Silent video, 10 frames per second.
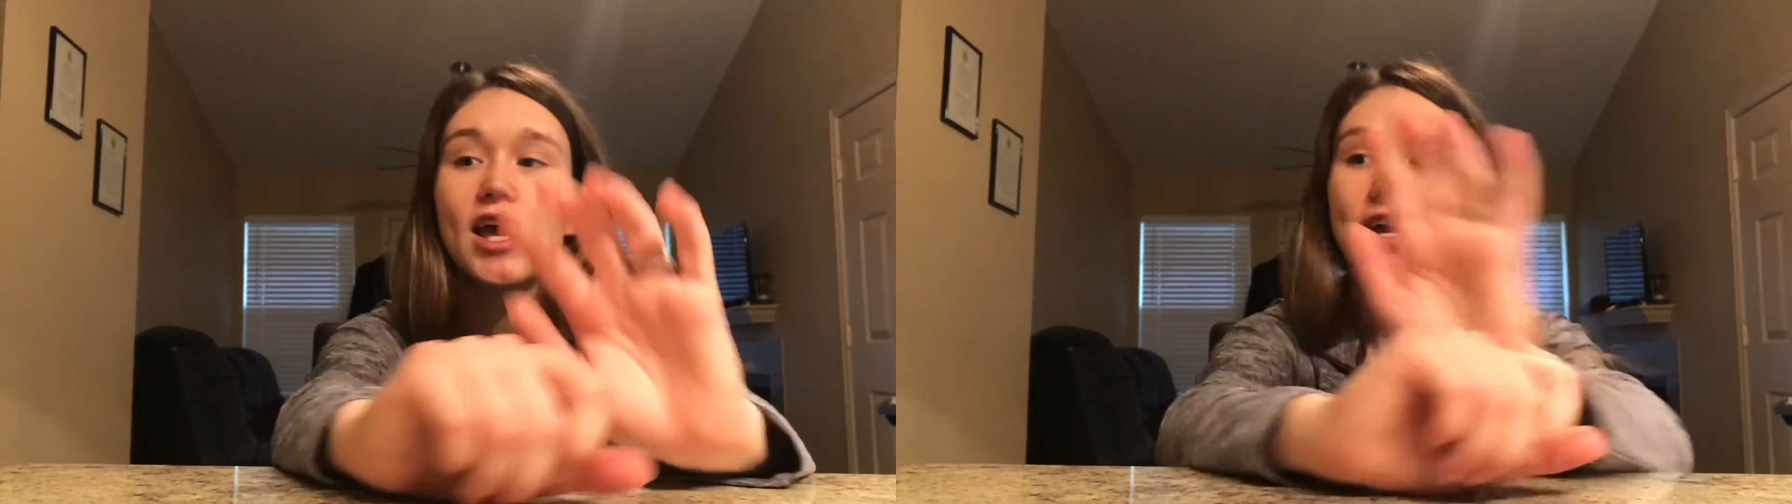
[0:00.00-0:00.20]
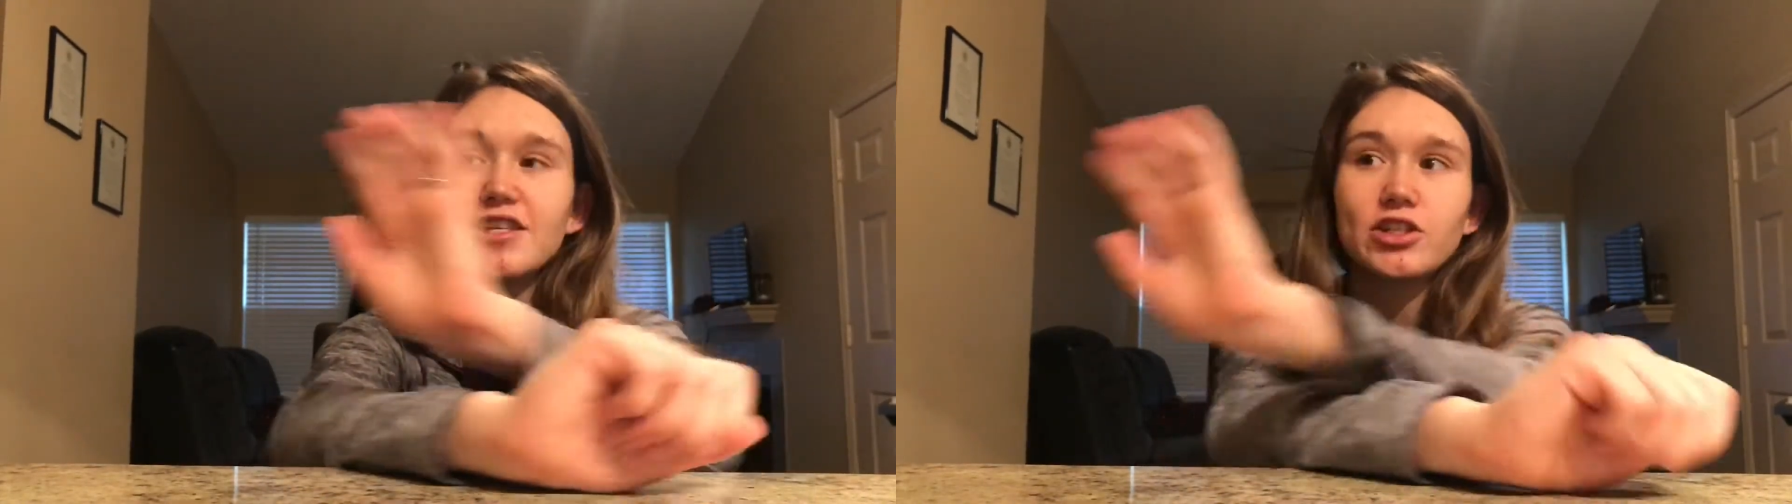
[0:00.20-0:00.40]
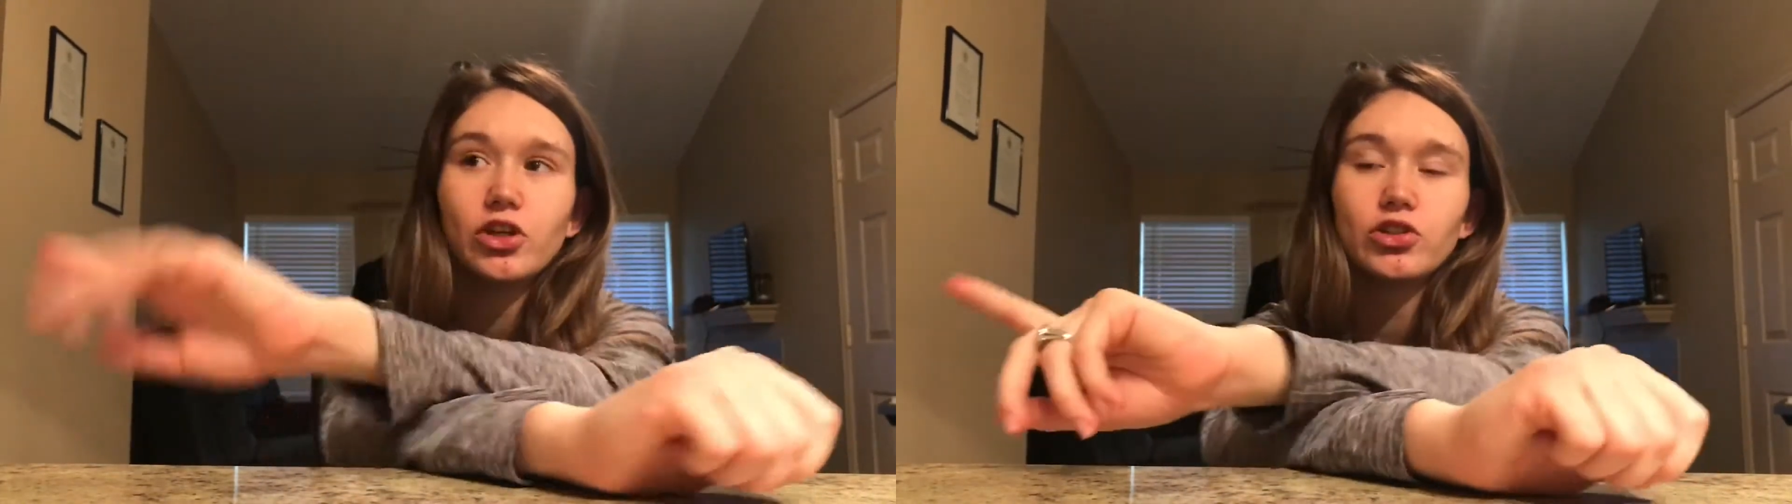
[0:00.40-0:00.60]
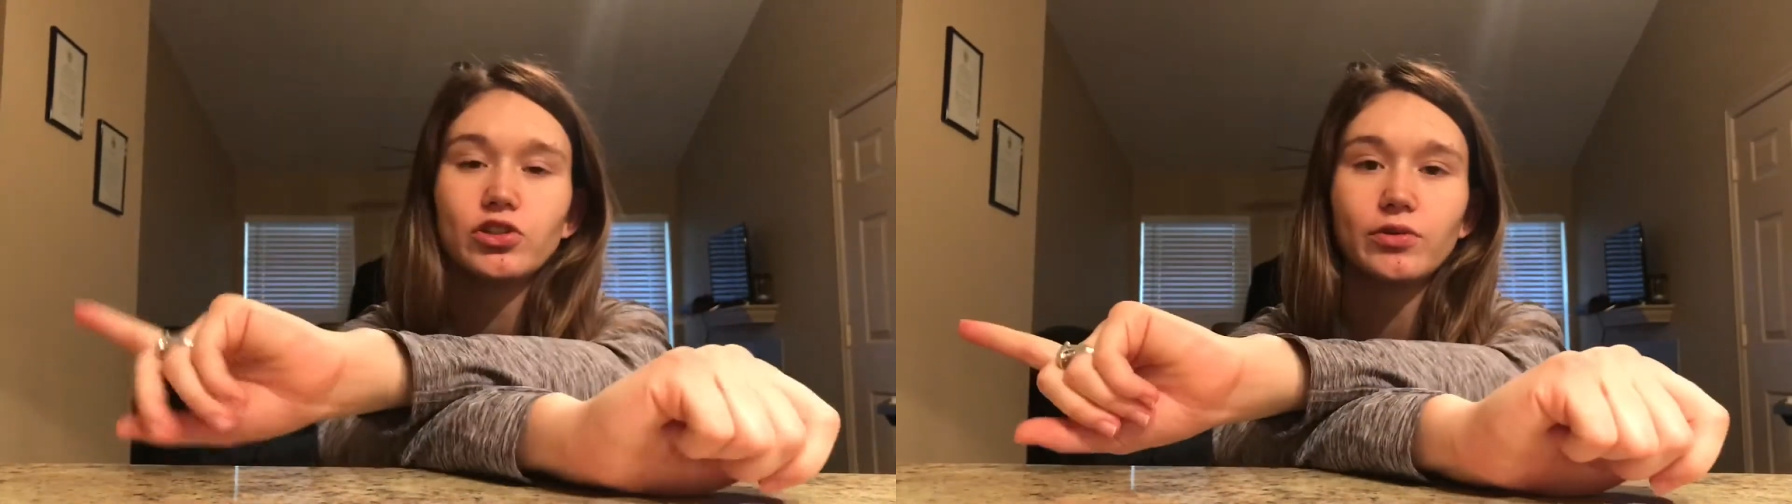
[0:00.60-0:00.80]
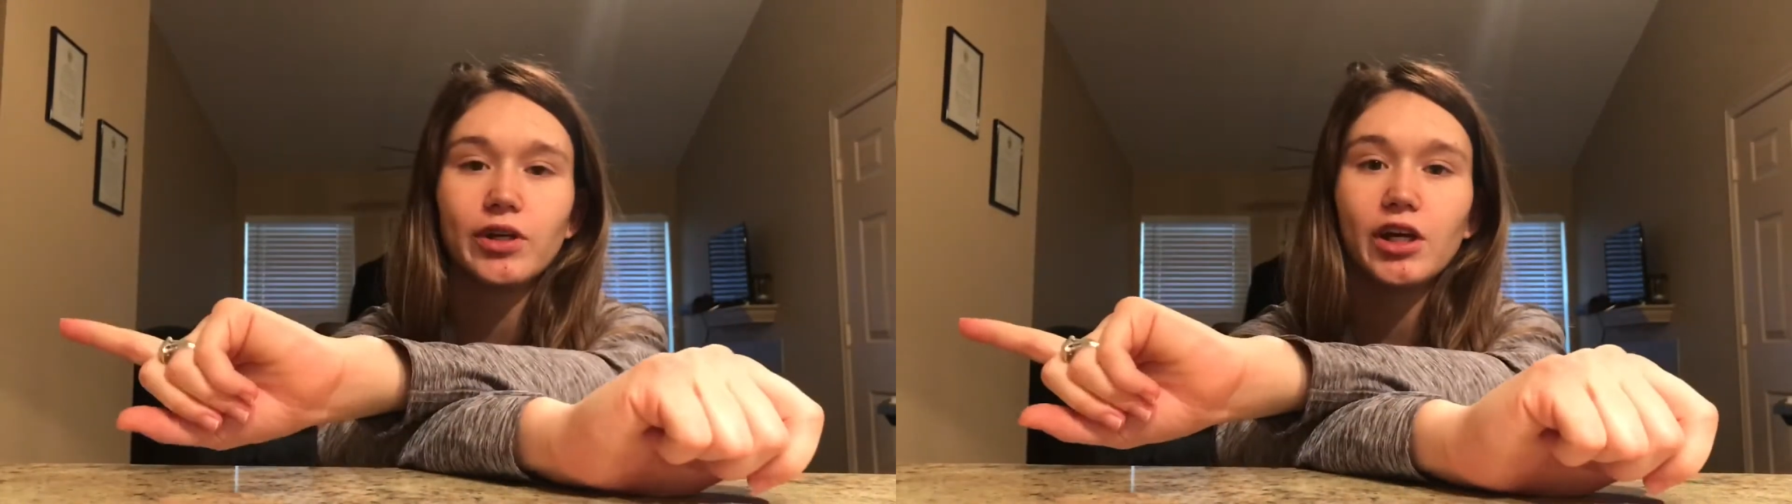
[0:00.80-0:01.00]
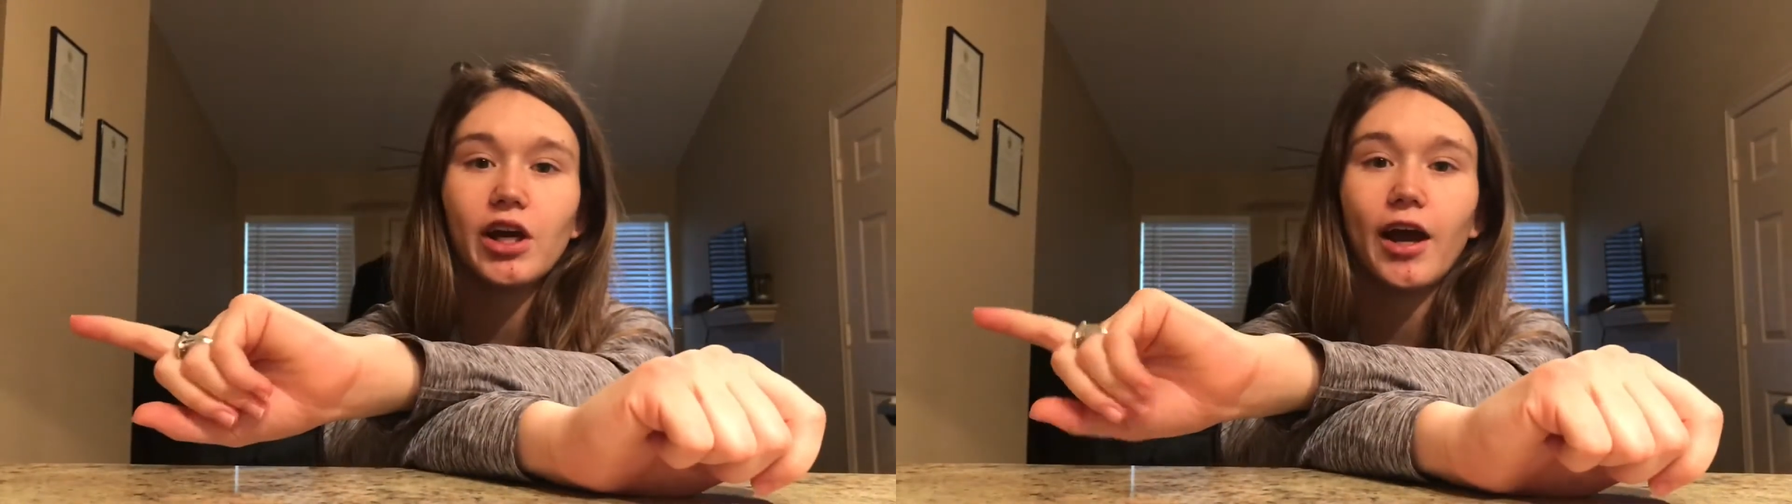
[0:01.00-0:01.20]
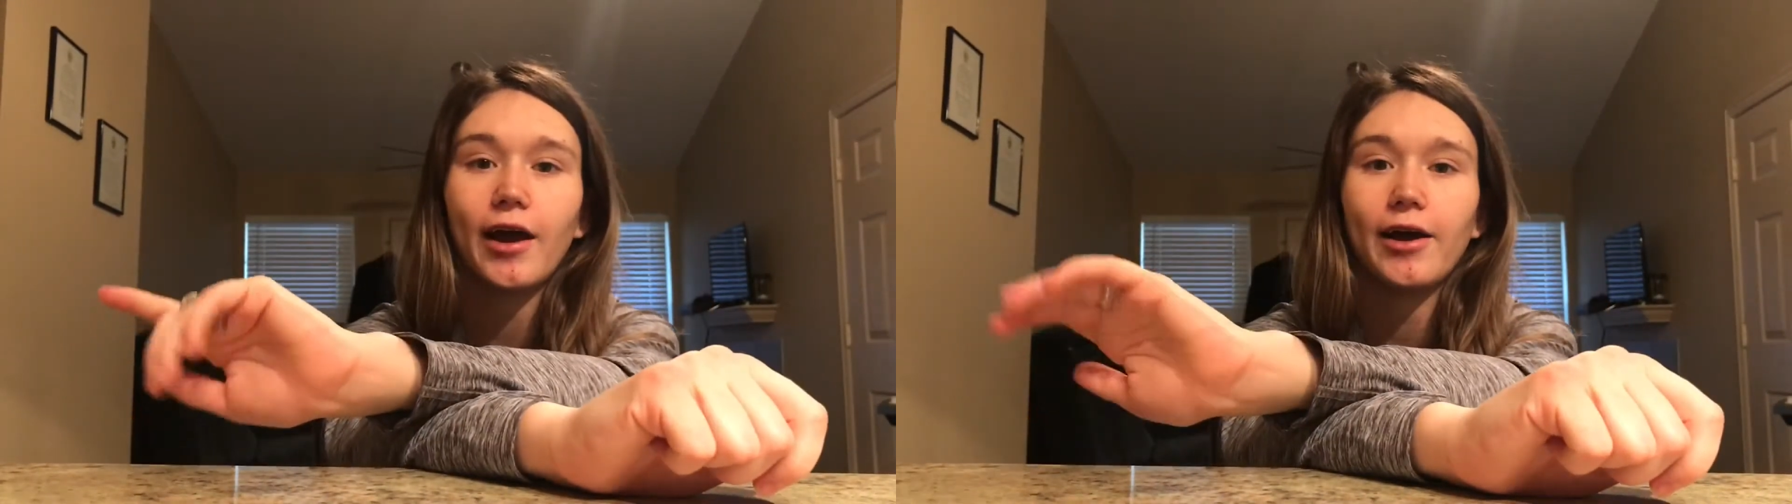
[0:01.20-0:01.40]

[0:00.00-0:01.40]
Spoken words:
his nursery,